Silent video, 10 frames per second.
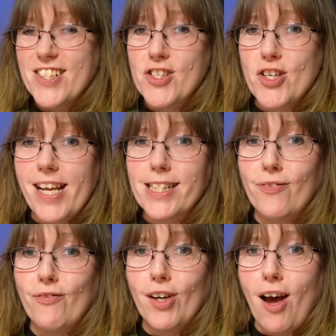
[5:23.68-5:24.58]
She's
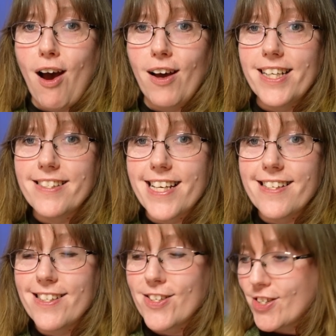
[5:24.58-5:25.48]
flawless,
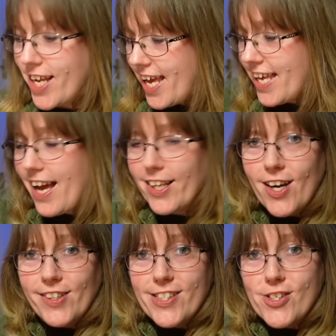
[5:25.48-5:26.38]
isn't she? I
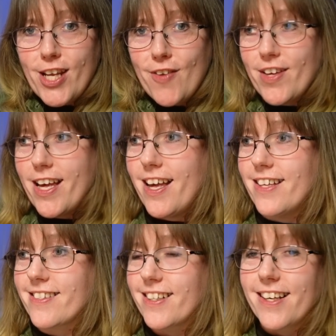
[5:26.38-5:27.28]
got the
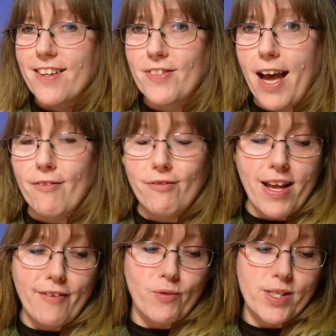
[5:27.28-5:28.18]
shivers. That
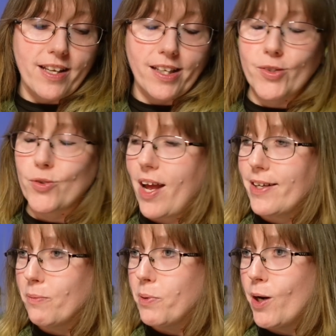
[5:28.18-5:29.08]
riff was
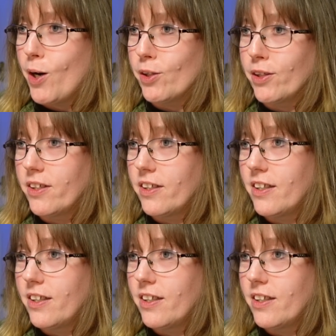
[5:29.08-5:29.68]
incredible.